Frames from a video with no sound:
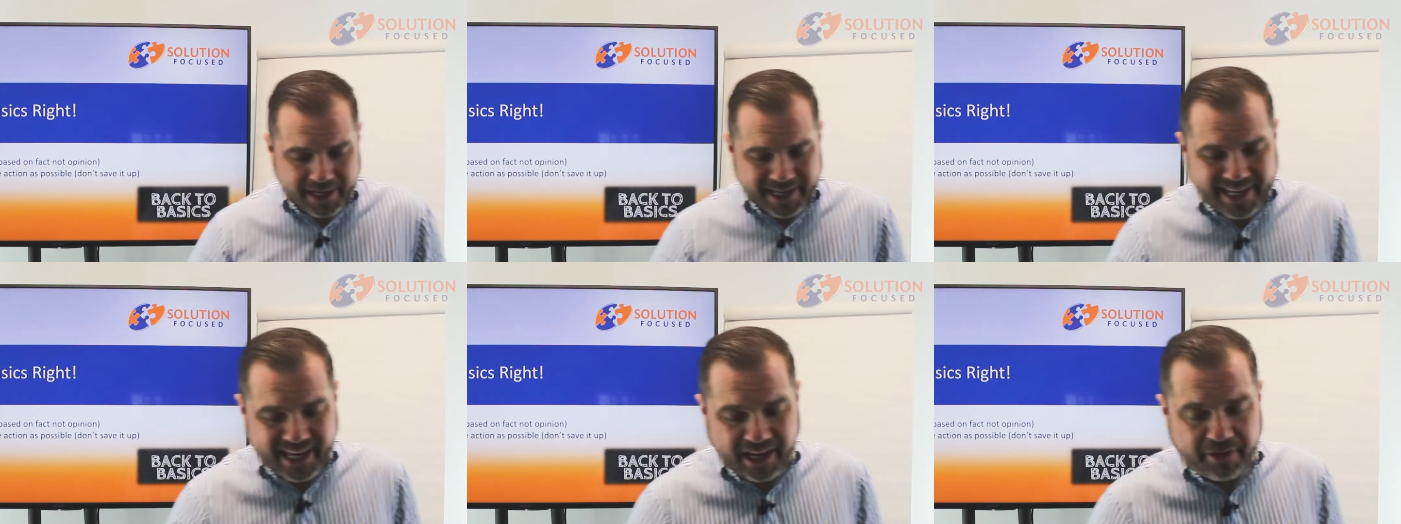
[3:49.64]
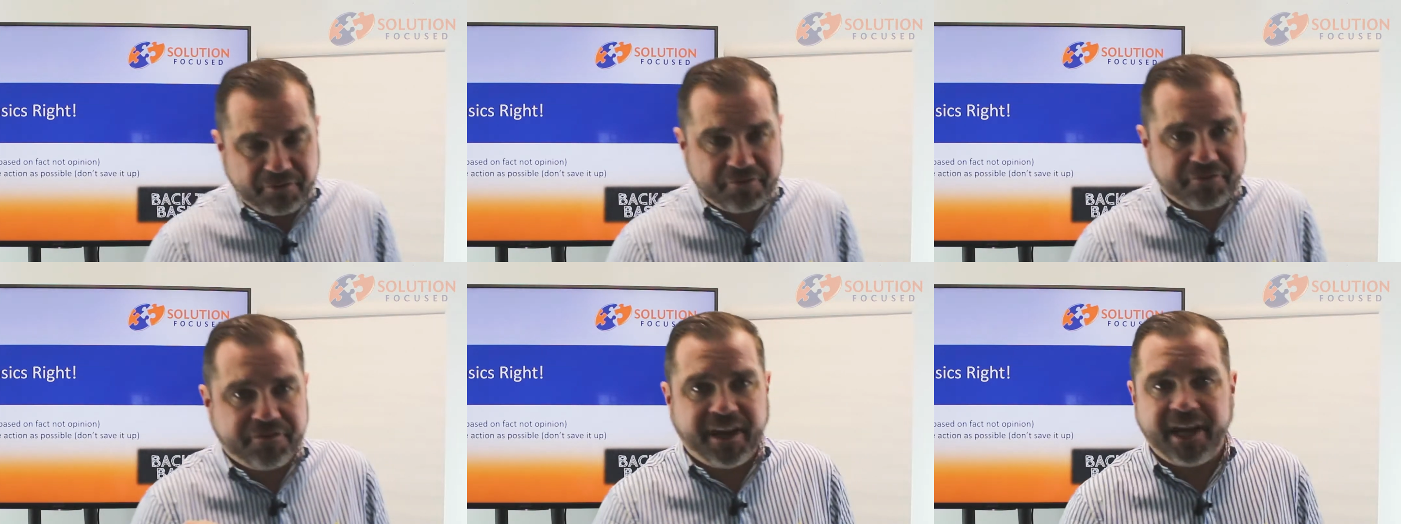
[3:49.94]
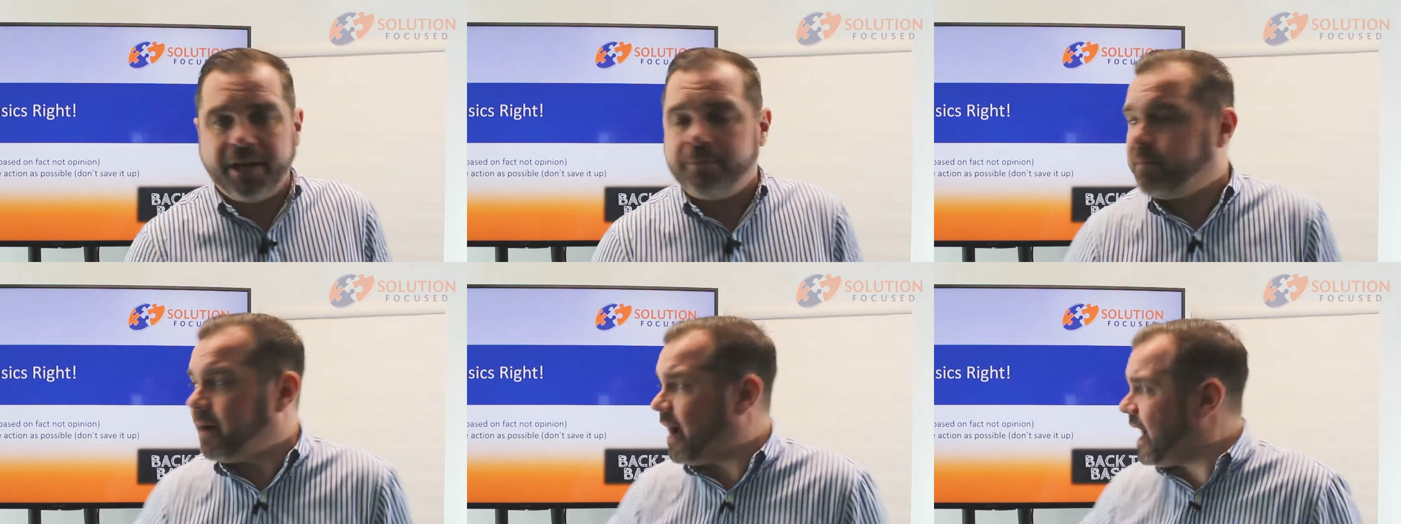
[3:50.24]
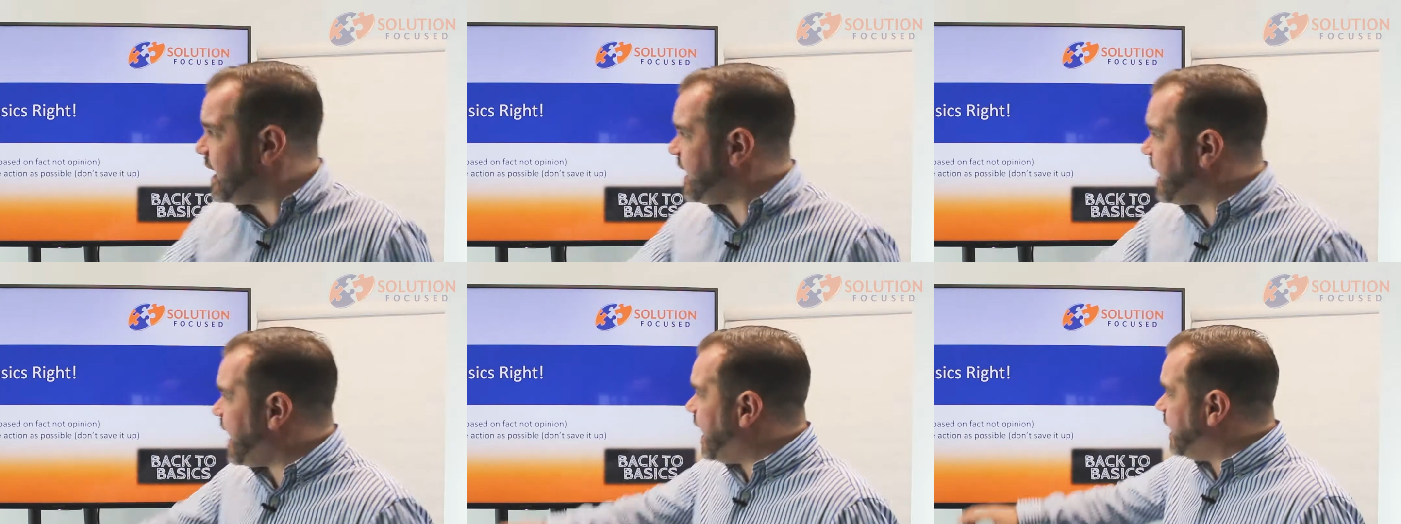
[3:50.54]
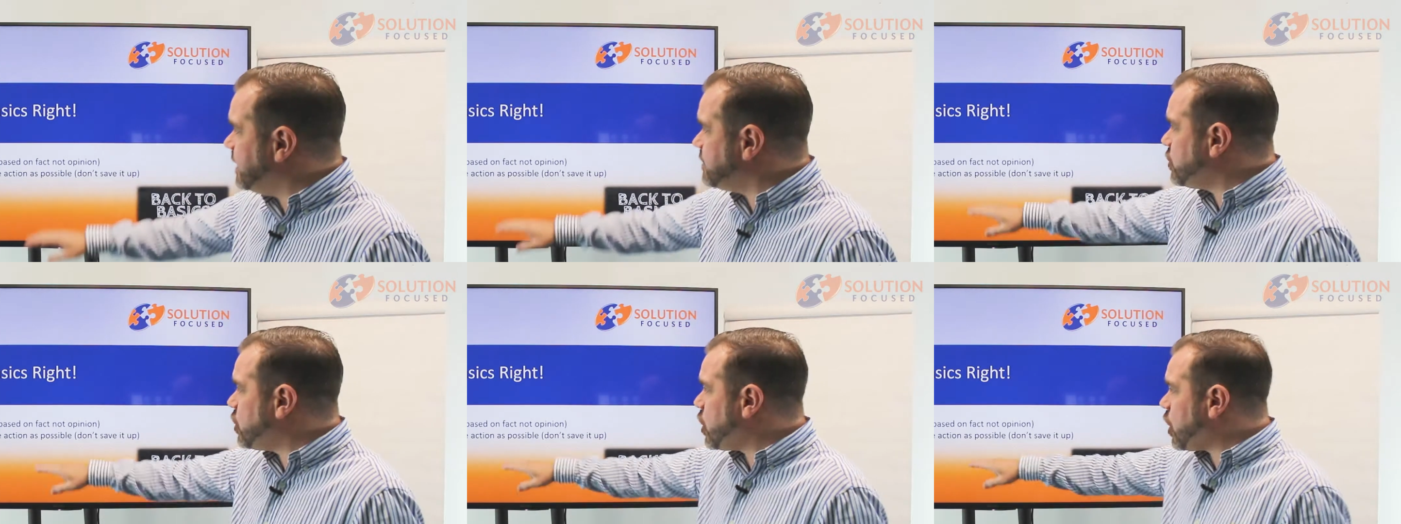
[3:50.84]
Give feedback
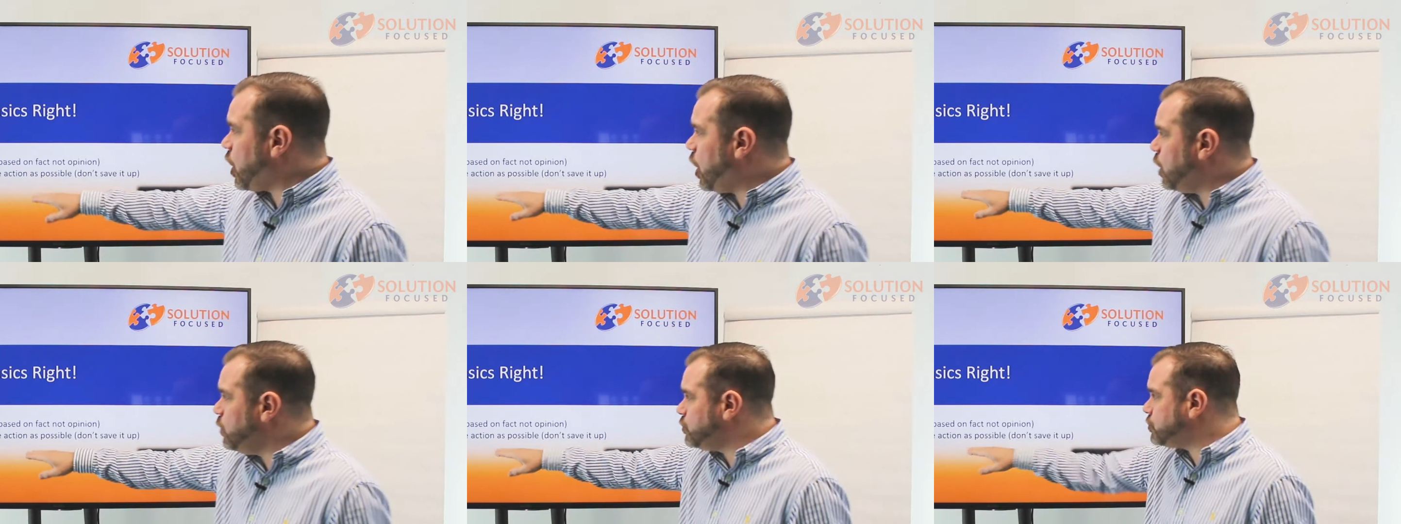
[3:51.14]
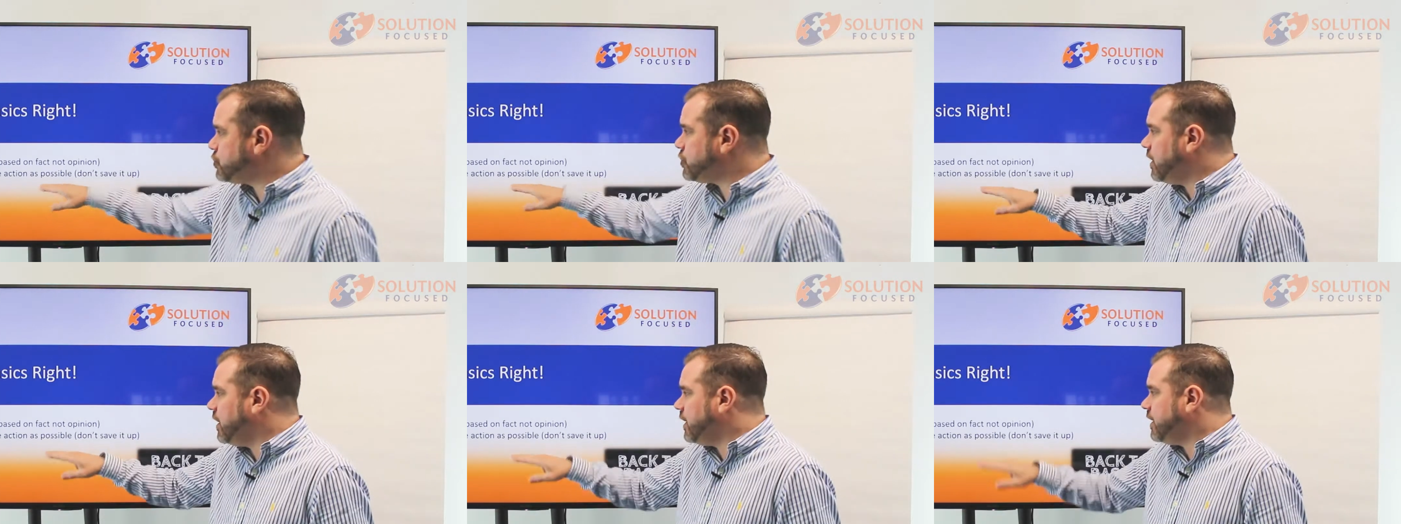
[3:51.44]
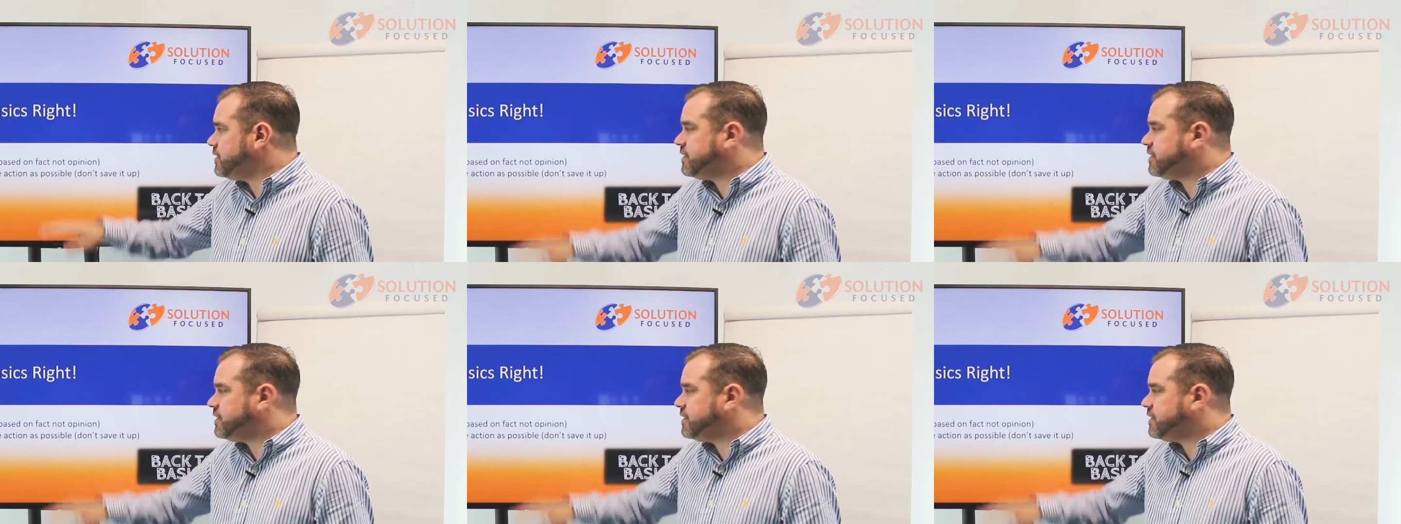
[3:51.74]
as close